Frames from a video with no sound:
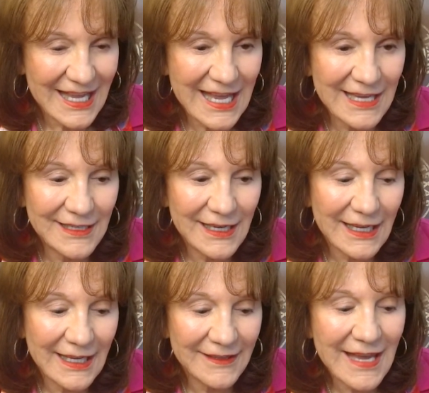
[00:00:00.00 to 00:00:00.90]
And
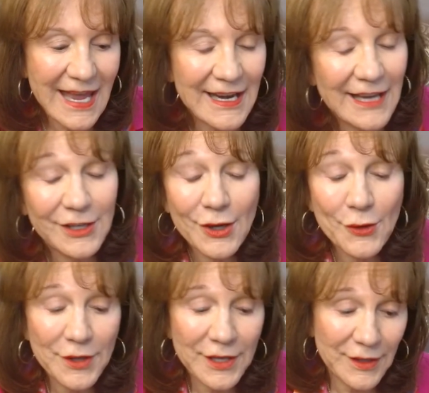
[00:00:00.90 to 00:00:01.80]
I
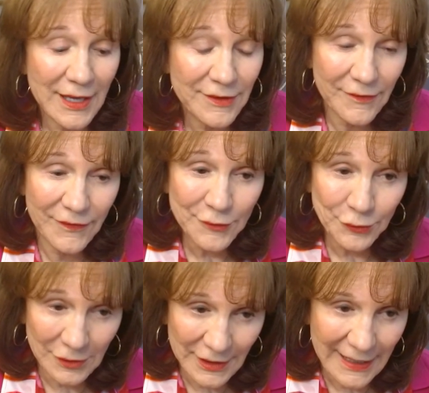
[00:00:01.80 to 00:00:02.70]
know that at the
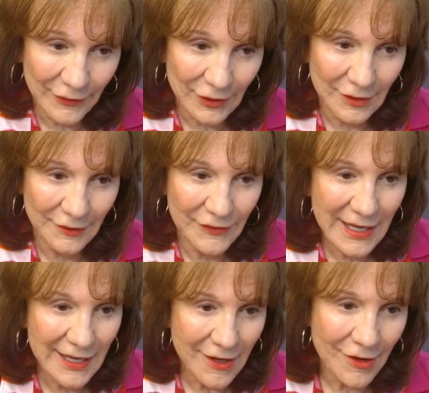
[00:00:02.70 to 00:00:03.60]
federal level,
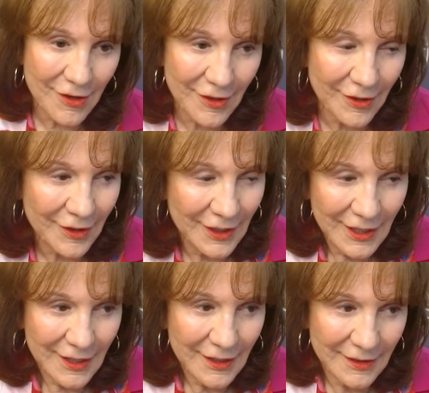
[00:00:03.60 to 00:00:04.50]
they are
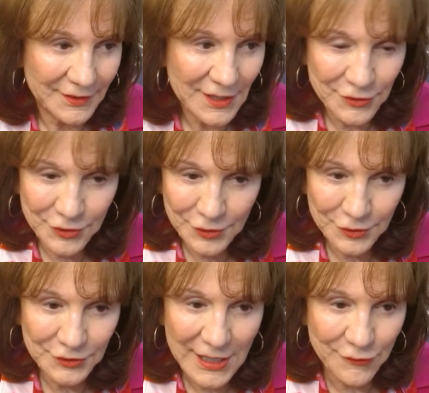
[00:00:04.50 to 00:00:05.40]

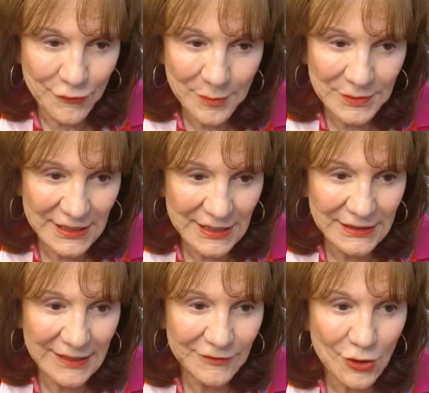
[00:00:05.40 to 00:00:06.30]
senators and
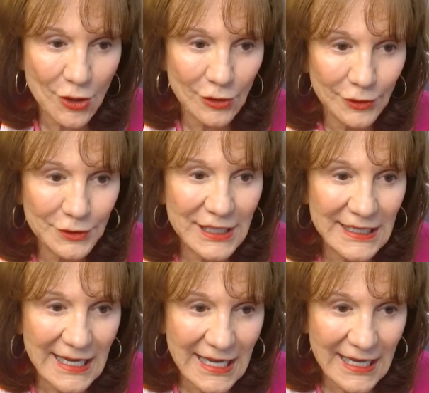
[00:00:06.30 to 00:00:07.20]
representatives are
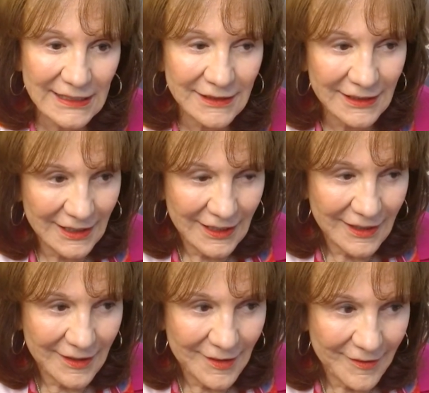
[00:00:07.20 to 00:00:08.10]
looking at
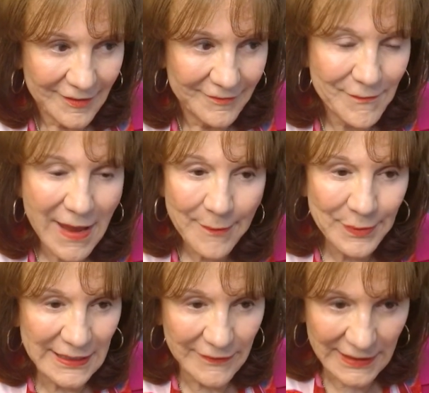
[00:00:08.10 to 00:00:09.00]

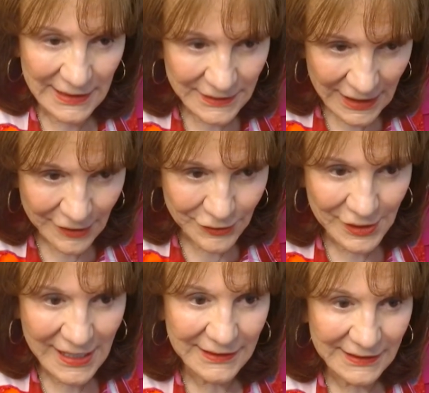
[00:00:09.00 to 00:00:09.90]
mapping the entire
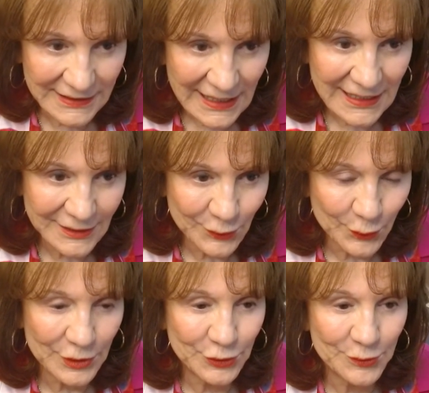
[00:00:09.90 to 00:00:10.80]
United States,
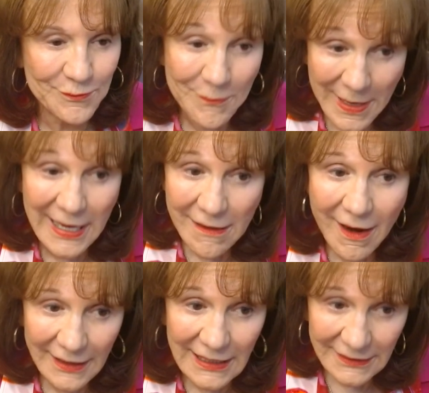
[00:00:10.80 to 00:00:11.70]
which may
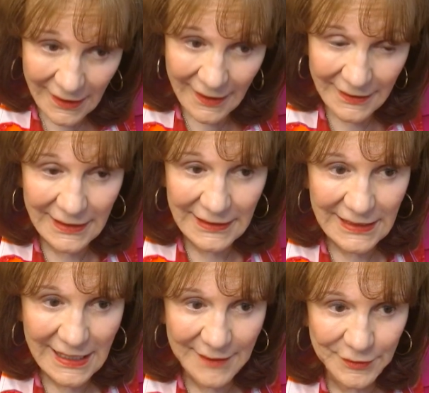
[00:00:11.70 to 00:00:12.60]
not get done
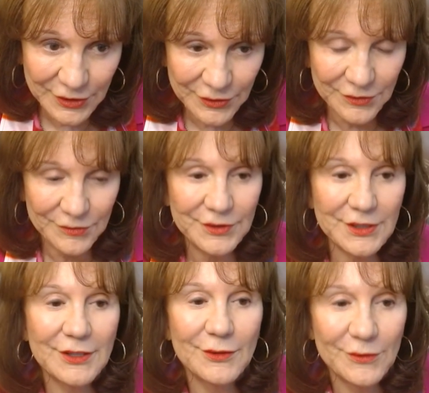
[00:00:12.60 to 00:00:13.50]
anytime soon.
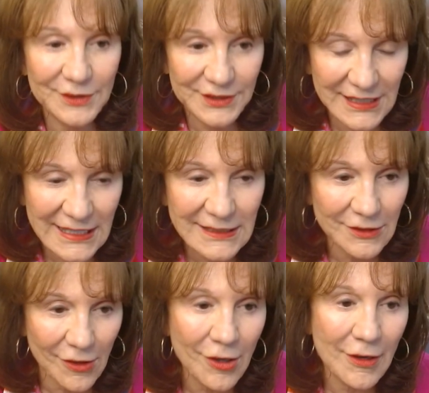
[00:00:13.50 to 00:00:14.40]
So the states
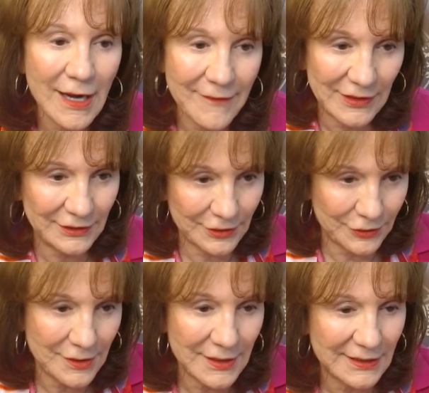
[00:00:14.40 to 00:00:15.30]
are having to
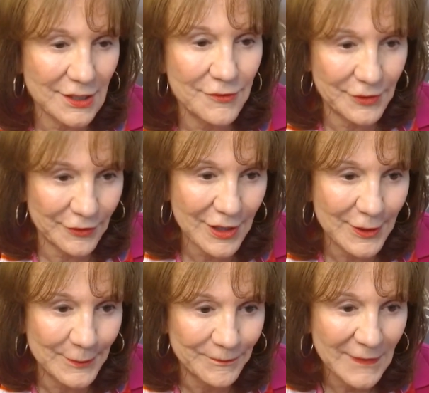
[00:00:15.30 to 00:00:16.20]
do this on their
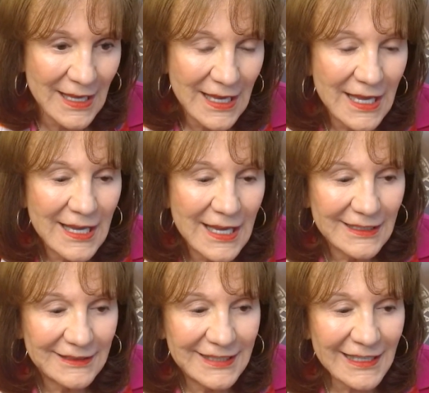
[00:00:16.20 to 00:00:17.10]
own.
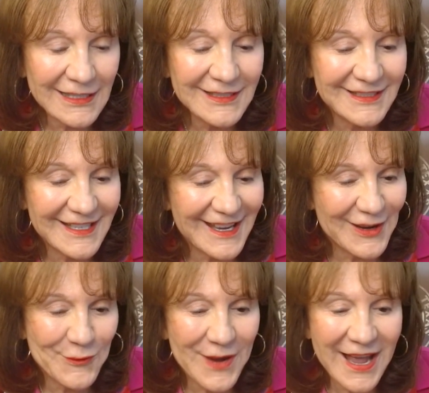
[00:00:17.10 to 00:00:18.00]
Tell us,
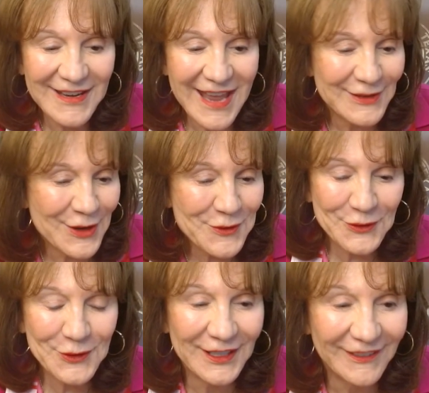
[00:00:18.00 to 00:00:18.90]
I know you're
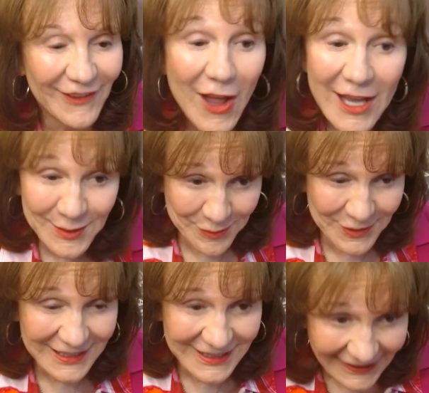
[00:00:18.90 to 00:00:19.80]
doing lots of
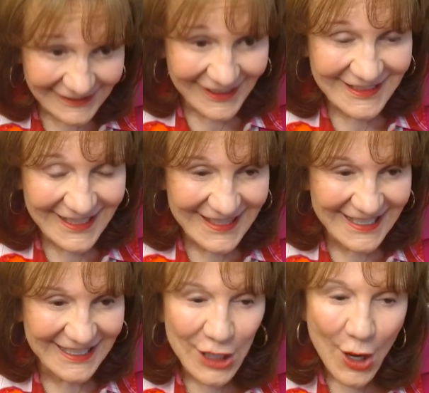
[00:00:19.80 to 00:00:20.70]
projects, lots of
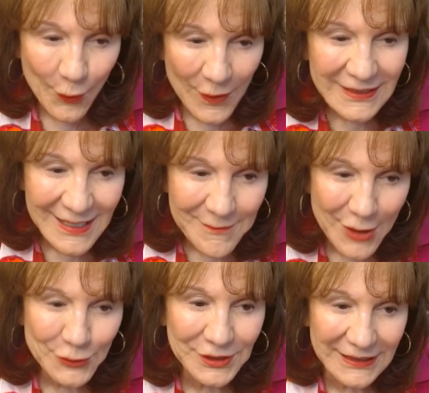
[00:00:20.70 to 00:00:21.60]
things. What's the
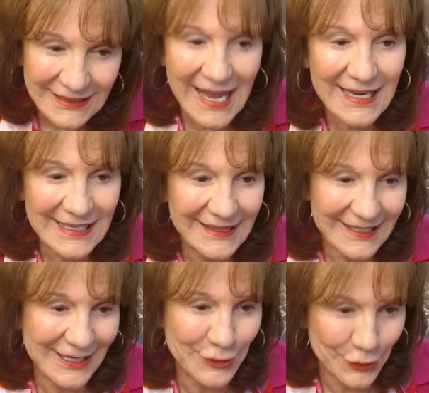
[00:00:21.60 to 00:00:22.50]
most exciting
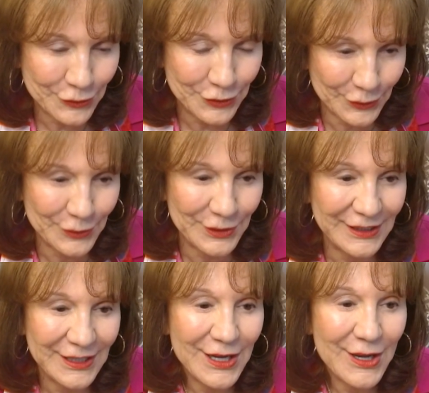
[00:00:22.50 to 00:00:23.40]
thing you're
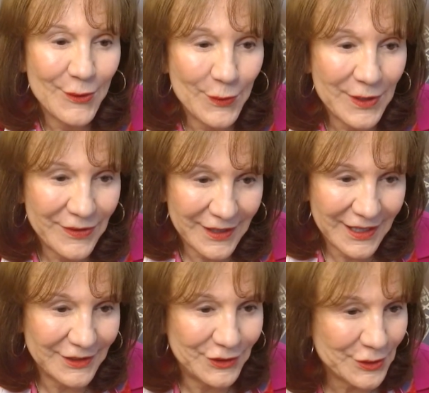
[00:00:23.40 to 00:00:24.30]
doing with
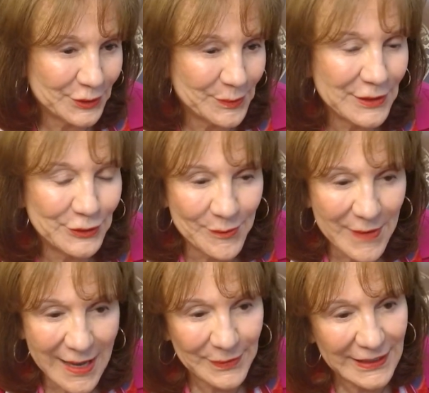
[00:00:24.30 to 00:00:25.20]
geospatial
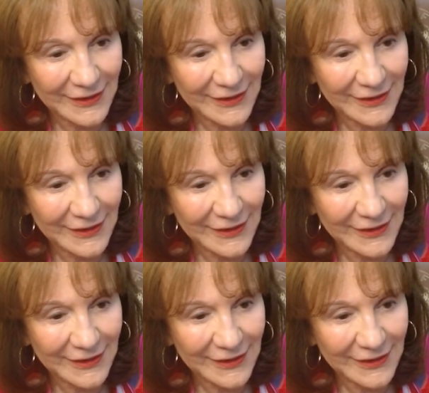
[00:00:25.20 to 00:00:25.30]
mapping